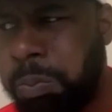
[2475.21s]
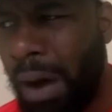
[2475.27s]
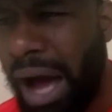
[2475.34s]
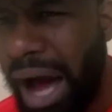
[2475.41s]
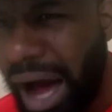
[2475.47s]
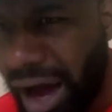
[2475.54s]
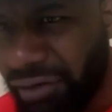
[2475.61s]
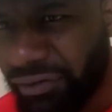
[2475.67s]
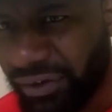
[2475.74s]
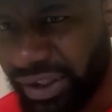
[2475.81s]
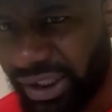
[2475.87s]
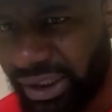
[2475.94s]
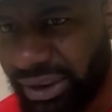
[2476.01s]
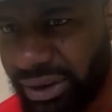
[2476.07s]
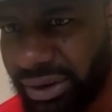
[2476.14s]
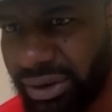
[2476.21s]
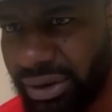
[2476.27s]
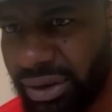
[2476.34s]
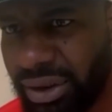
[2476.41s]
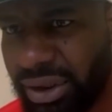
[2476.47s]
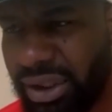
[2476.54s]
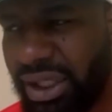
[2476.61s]
poverty
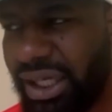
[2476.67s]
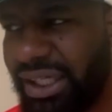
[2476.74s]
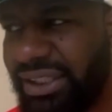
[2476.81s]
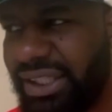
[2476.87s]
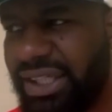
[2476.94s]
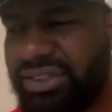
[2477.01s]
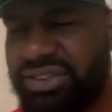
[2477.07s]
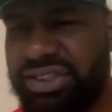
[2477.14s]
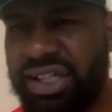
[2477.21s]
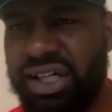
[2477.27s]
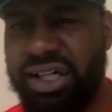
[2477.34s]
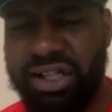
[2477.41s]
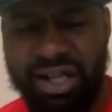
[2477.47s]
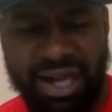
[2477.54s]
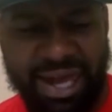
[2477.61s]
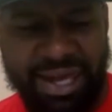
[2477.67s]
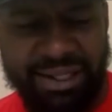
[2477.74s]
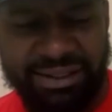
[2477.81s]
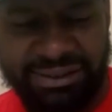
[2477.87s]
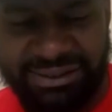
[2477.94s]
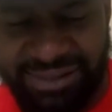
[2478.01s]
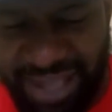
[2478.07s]
and there's the
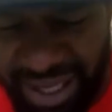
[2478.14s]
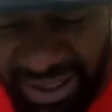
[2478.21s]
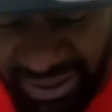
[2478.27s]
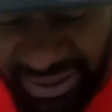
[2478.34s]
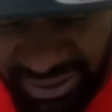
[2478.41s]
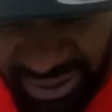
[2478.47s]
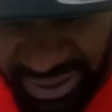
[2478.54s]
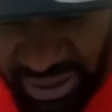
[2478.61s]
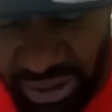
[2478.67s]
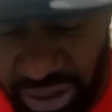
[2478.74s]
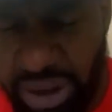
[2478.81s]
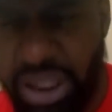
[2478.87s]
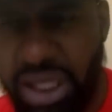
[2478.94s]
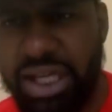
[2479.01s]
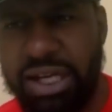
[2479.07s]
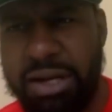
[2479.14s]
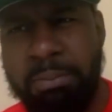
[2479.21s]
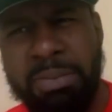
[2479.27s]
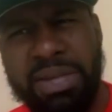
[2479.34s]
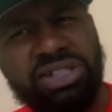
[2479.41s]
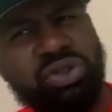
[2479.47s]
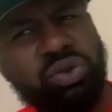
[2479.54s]
anxiety and the
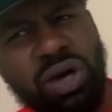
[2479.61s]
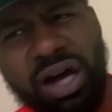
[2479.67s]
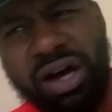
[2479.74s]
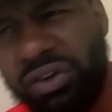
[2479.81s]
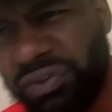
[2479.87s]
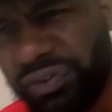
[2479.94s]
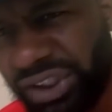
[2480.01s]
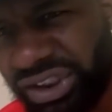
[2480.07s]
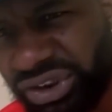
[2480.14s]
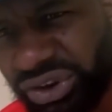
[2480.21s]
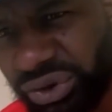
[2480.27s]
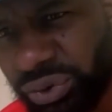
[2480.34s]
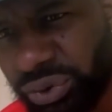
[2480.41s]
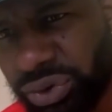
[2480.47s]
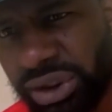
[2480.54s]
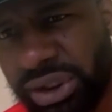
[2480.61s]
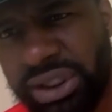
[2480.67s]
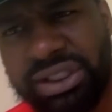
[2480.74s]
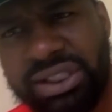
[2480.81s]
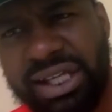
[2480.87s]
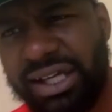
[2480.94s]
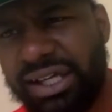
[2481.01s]
mental health issues
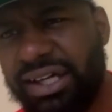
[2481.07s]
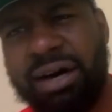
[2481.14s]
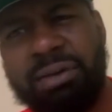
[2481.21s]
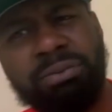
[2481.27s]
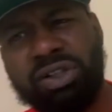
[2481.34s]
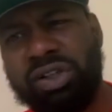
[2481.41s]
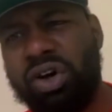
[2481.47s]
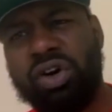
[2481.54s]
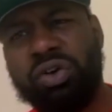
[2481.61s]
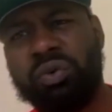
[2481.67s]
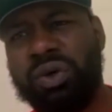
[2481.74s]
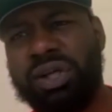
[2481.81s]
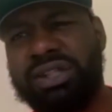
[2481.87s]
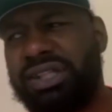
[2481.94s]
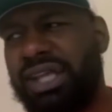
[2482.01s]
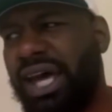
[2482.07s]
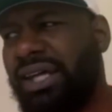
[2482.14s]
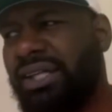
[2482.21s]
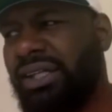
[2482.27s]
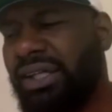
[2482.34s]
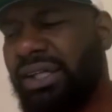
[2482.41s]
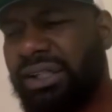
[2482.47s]
that come along with
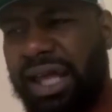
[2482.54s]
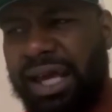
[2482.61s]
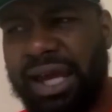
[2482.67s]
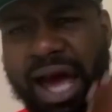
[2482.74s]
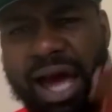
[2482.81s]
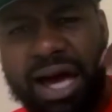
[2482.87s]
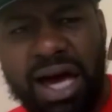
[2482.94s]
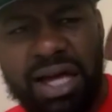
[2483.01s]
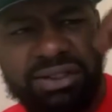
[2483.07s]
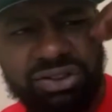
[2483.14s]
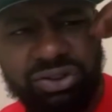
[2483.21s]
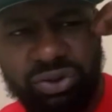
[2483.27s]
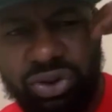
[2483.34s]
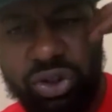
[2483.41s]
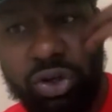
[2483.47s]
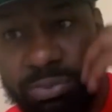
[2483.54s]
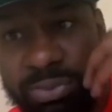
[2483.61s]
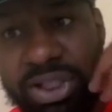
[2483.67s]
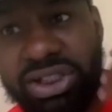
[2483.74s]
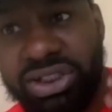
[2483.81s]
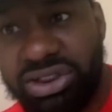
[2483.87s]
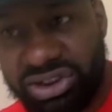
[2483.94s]
that. Like, you told
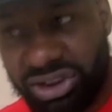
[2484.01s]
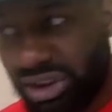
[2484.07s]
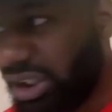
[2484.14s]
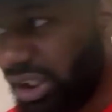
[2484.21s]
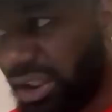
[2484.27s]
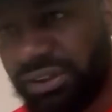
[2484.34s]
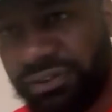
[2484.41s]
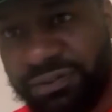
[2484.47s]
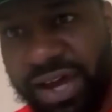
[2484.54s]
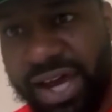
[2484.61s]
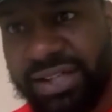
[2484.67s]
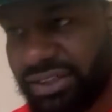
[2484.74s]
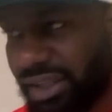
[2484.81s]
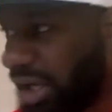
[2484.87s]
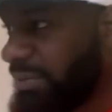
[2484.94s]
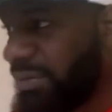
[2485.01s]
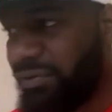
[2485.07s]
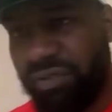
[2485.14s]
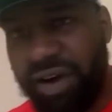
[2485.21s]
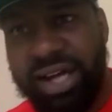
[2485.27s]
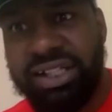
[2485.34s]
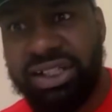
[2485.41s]
me to look at the facts. I'm
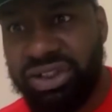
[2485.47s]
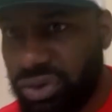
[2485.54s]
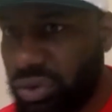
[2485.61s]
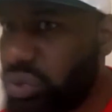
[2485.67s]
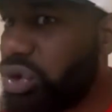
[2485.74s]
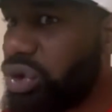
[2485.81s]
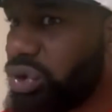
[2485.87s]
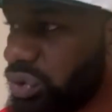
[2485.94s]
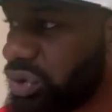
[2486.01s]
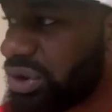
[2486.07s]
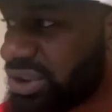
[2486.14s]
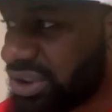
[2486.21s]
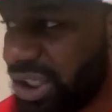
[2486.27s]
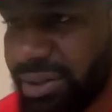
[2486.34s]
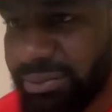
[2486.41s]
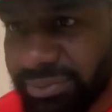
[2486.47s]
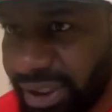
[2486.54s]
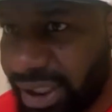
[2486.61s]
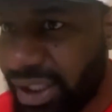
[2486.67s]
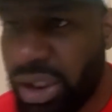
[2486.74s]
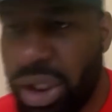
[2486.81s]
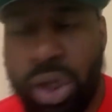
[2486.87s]
inviting you to do the same
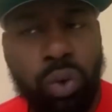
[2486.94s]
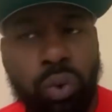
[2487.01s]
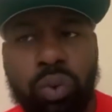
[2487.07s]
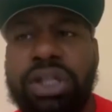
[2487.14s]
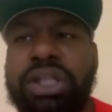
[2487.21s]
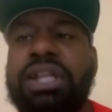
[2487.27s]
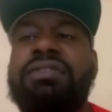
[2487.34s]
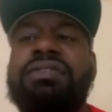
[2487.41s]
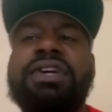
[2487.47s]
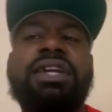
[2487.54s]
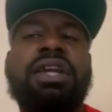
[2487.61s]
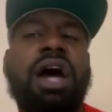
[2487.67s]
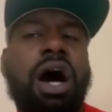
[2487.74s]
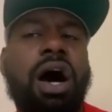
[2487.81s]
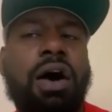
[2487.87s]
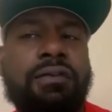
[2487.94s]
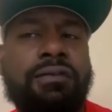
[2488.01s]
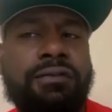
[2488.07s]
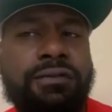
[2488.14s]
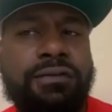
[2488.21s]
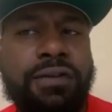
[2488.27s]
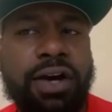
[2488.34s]
thing. We live in a
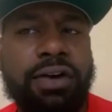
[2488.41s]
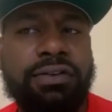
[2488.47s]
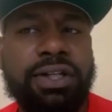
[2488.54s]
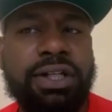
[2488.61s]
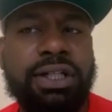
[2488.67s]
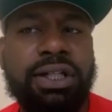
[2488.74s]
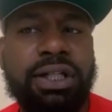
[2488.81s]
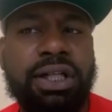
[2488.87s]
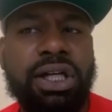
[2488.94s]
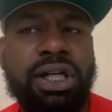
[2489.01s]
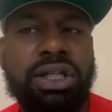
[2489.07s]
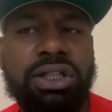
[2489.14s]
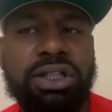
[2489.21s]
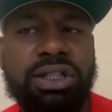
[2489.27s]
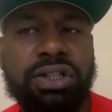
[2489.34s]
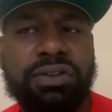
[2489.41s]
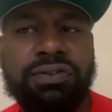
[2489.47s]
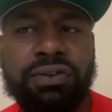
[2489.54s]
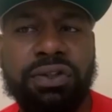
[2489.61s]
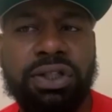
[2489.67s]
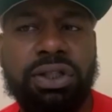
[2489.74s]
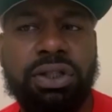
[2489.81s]
very
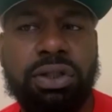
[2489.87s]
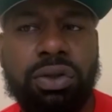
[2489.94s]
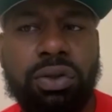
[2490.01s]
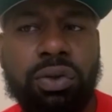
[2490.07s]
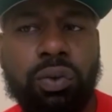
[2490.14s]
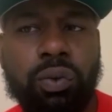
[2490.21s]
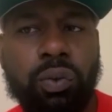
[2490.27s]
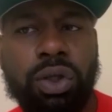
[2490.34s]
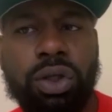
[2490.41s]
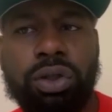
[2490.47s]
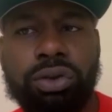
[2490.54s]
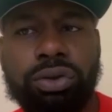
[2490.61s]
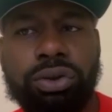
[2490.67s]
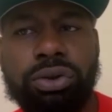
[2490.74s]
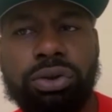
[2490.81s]
different world.